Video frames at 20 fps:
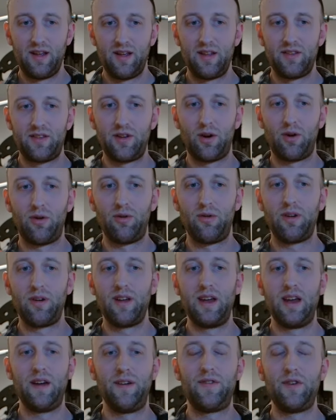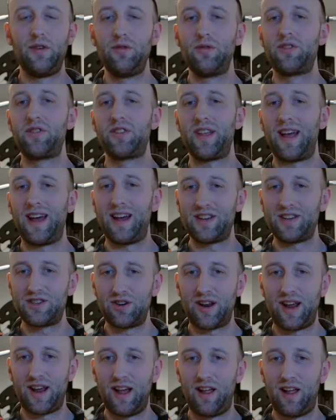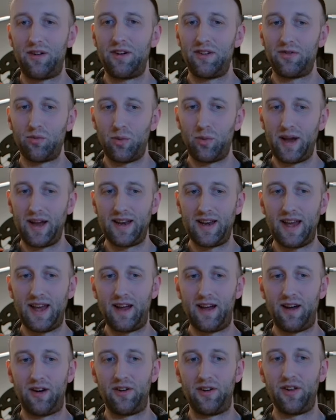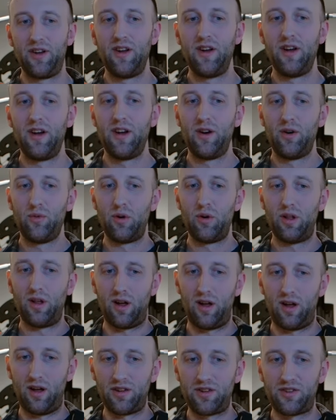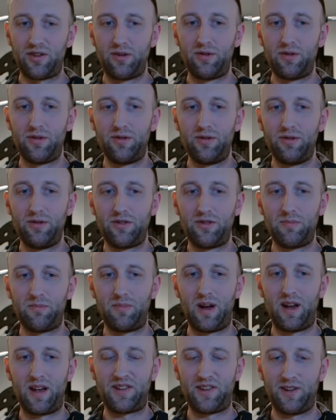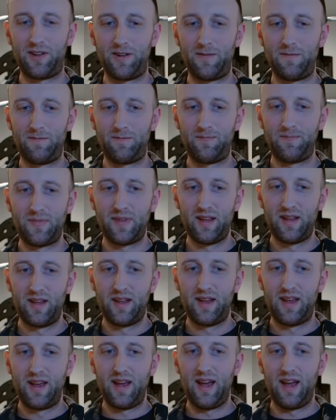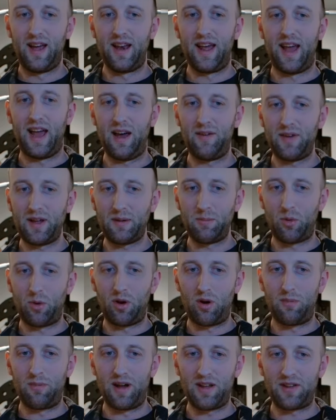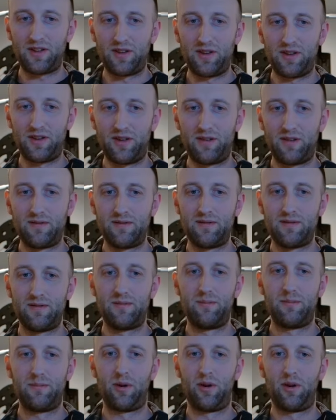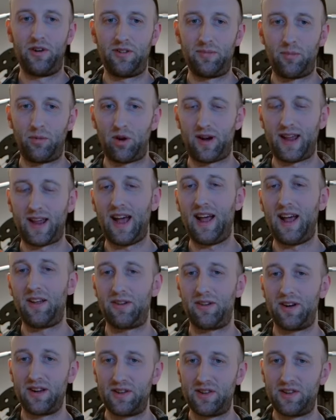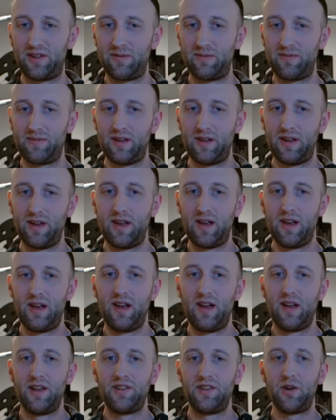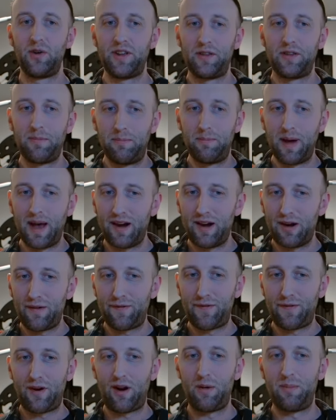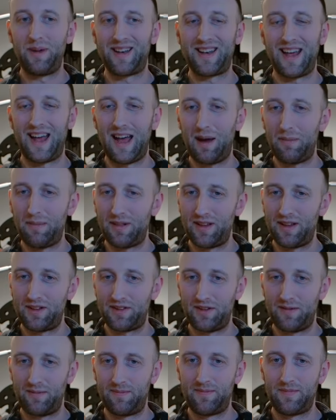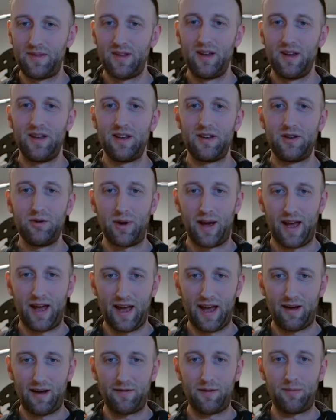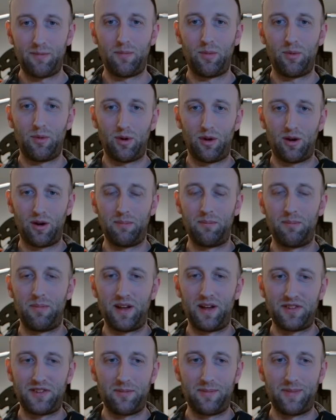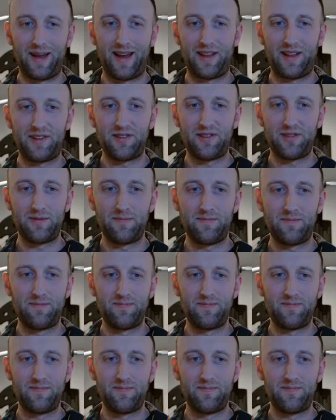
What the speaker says: So if you slash your calories way down, we'll also lose muscle. And having more muscle burns more calories. So it's better for our metabolism to have more muscle mass.